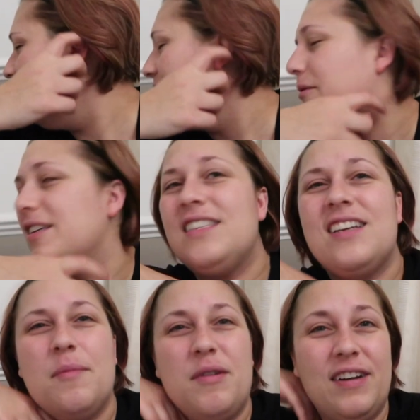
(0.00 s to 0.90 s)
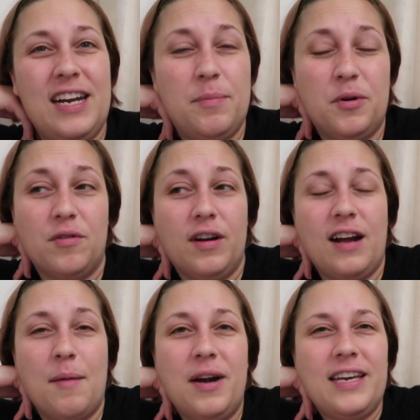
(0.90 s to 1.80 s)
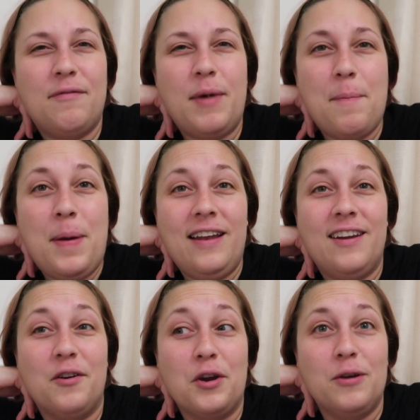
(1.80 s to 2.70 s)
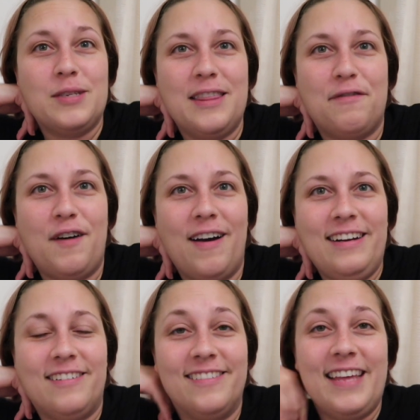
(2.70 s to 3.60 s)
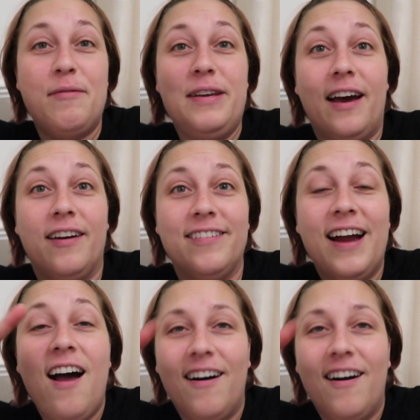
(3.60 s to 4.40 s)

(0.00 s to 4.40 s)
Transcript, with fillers: Otherwise it's going to be really boring. I might give my opinion on who's in the final. There we go.